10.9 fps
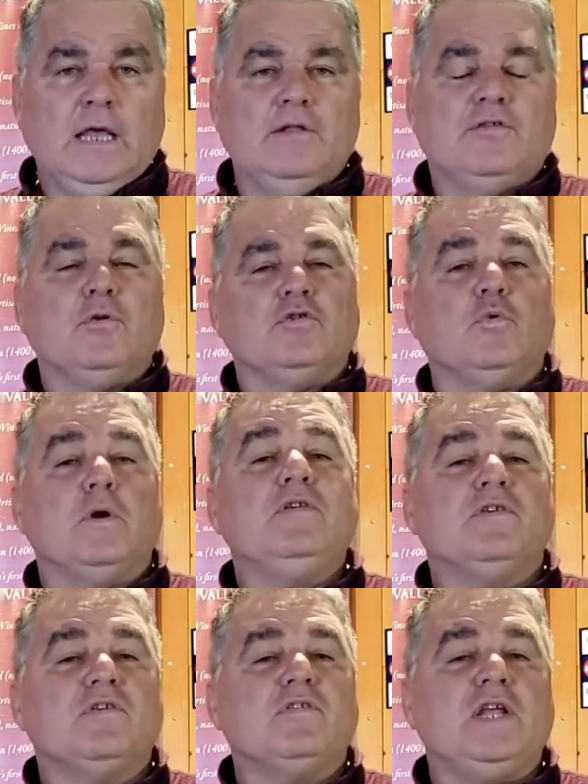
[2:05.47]
And so in
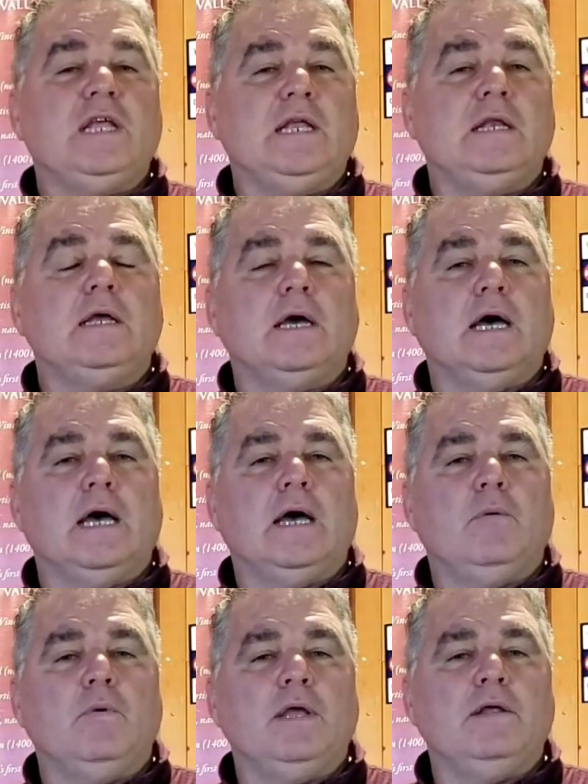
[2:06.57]
2016,
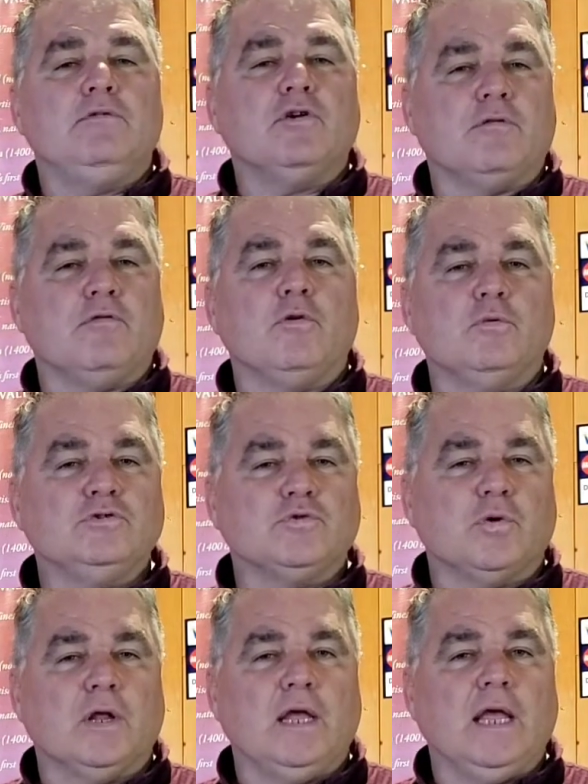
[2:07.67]
we took fruit with
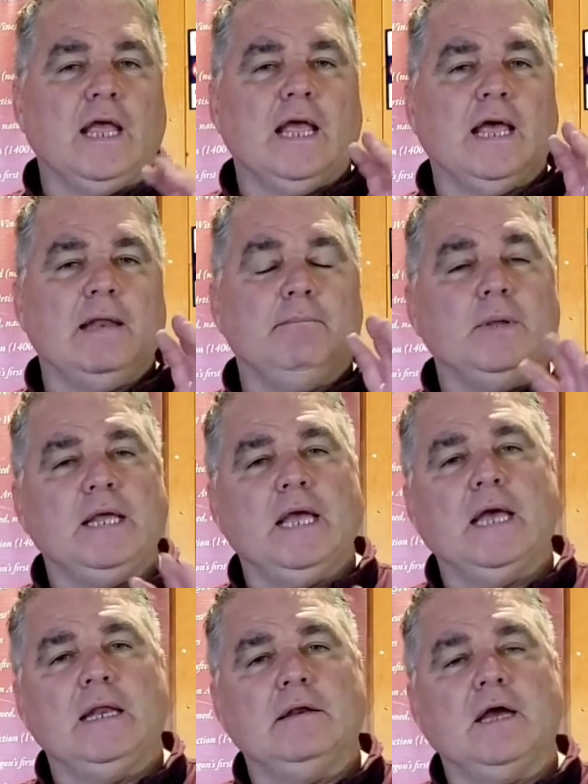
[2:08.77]
Jordy and
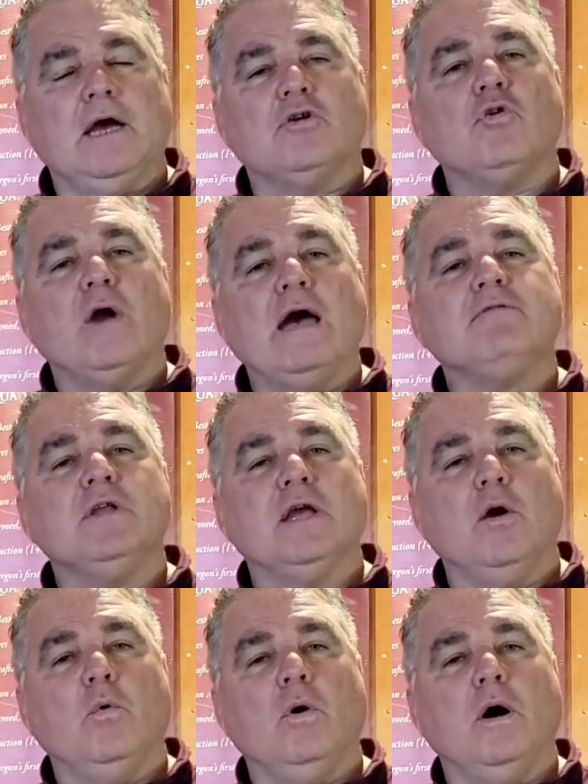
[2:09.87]
began crafting
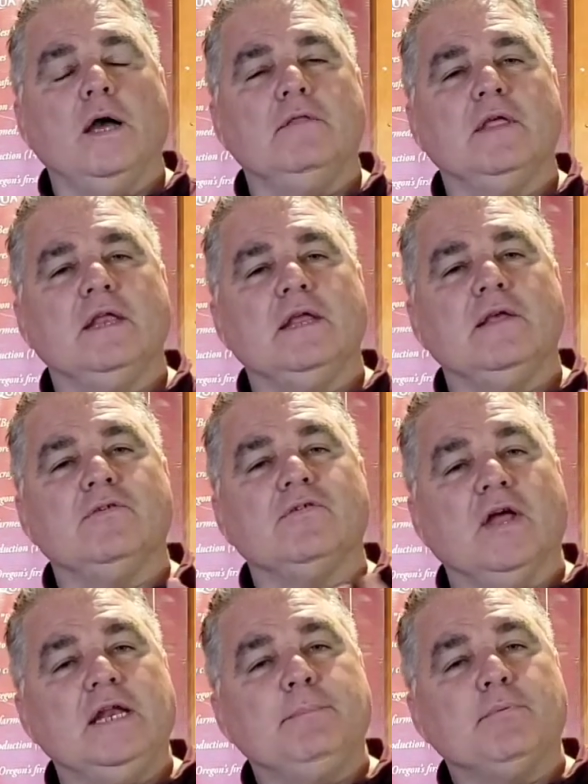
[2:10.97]
a wine that is
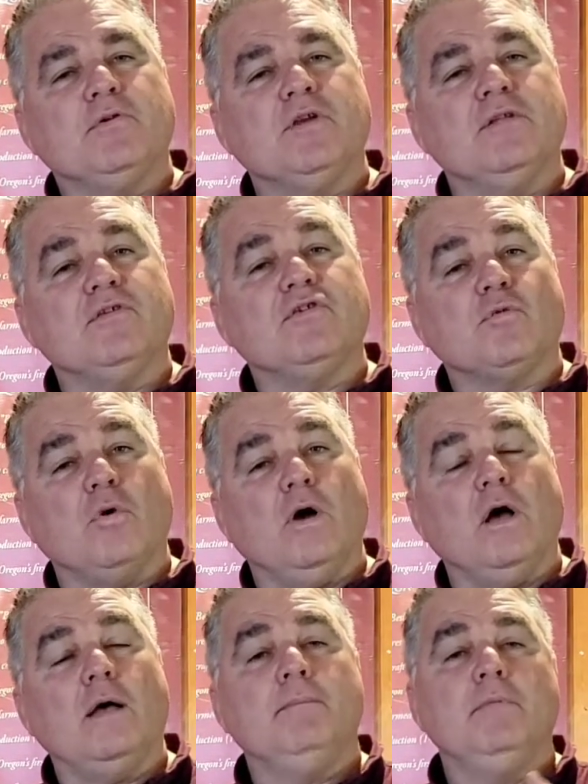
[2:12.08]
90%
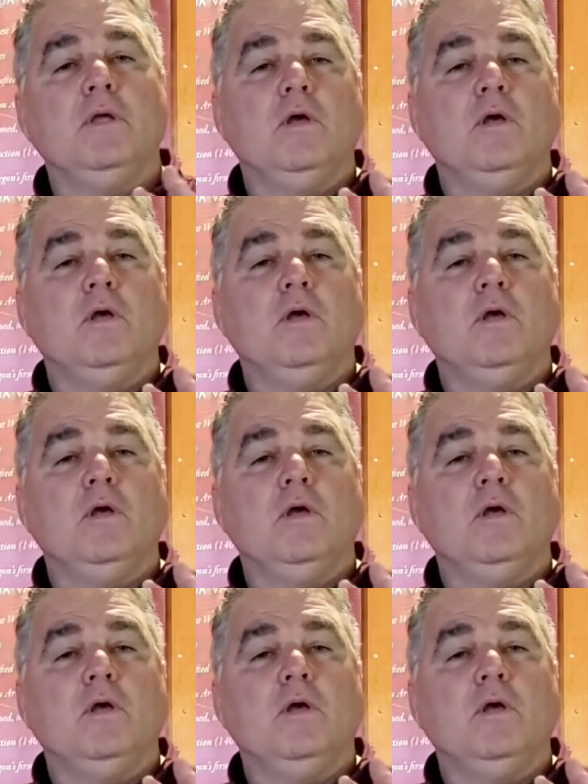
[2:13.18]
Syrah,